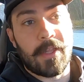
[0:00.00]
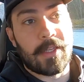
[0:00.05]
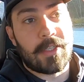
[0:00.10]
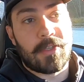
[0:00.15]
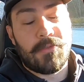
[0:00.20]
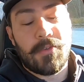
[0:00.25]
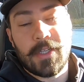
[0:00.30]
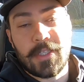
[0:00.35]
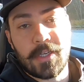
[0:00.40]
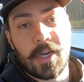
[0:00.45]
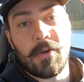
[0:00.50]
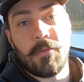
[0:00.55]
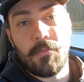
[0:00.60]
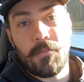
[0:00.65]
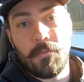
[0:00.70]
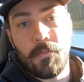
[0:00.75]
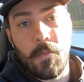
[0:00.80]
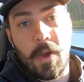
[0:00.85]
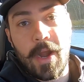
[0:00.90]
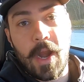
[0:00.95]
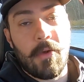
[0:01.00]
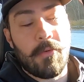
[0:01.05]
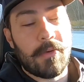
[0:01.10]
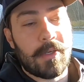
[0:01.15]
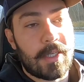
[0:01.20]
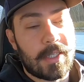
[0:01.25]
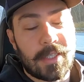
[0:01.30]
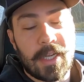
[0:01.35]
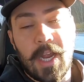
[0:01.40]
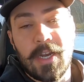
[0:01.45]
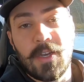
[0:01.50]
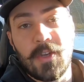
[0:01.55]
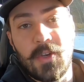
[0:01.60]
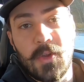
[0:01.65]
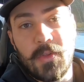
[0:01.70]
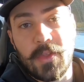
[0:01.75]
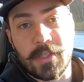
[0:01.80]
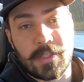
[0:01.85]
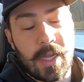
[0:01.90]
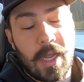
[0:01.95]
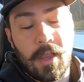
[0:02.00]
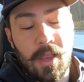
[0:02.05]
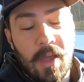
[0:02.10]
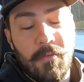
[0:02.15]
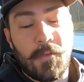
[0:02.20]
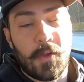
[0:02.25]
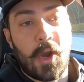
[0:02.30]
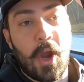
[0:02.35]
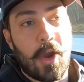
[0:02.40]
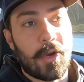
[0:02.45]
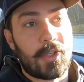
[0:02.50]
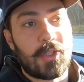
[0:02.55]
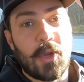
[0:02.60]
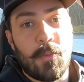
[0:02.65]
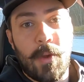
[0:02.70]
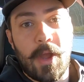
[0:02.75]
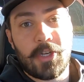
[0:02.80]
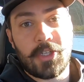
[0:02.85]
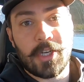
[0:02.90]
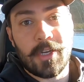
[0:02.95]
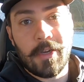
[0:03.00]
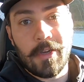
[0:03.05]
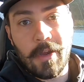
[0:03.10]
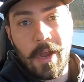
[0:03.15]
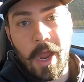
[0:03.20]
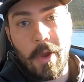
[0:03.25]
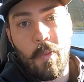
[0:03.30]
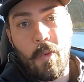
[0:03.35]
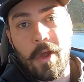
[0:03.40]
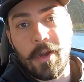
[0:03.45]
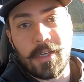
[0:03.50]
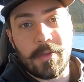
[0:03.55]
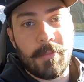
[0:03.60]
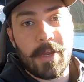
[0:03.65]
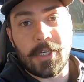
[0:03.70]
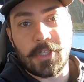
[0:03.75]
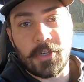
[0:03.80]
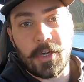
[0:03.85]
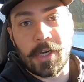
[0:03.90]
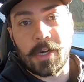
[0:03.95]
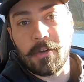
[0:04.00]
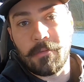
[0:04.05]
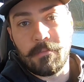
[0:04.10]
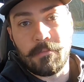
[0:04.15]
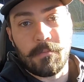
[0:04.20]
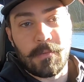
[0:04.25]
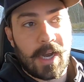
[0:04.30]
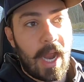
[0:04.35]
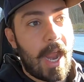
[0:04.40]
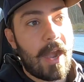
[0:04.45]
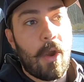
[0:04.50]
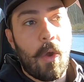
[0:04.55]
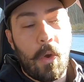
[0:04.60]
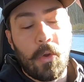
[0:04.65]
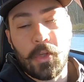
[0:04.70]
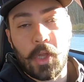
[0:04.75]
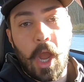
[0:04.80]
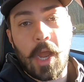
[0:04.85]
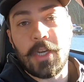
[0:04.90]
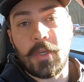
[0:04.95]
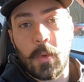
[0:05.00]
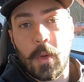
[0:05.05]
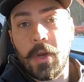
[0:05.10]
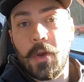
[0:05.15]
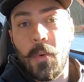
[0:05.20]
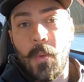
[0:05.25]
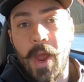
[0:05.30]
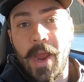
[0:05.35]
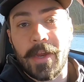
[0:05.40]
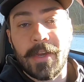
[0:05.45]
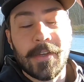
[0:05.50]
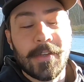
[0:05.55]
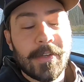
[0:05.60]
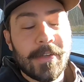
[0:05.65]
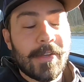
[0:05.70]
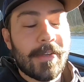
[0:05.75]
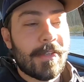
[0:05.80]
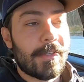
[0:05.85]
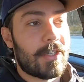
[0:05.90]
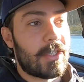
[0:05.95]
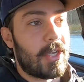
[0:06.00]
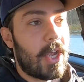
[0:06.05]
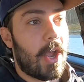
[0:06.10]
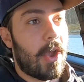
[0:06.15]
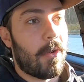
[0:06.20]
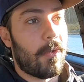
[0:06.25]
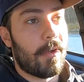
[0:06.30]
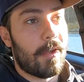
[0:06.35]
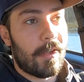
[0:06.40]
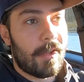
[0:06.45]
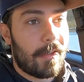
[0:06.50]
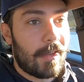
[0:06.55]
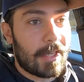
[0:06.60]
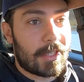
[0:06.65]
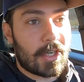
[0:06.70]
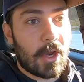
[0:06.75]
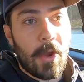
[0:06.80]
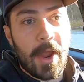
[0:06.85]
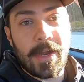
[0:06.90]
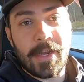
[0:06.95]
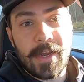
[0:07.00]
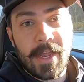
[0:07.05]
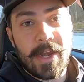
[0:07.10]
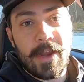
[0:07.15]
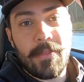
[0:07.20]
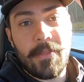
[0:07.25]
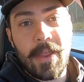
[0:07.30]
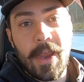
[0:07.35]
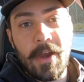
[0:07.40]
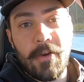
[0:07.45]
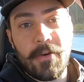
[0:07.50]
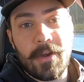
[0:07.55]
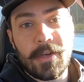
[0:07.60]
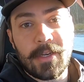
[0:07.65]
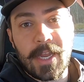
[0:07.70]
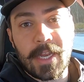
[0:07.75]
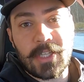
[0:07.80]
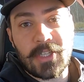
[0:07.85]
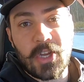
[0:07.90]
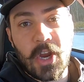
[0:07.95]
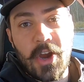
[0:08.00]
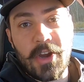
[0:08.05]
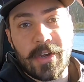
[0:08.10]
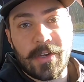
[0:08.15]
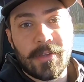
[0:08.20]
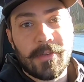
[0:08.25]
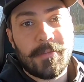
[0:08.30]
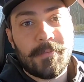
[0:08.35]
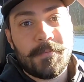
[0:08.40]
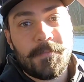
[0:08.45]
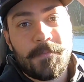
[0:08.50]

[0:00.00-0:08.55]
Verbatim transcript: That's the reason I went out and decided to do this. I love the car so much. I wanted to make sure I could kind of hold on to it in a way. So let's go ahead and get in there and get started.